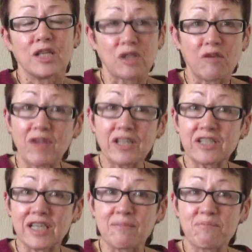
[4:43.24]
So
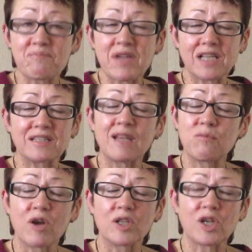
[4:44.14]
eventually, because they'd
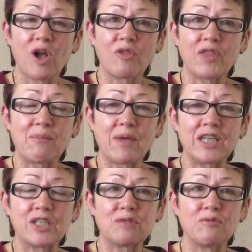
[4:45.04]
worked hard, they
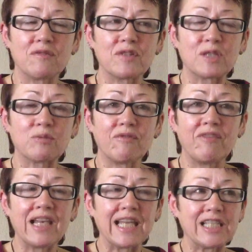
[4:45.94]
managed to move us to a
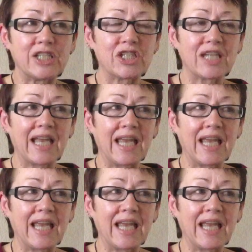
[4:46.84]
village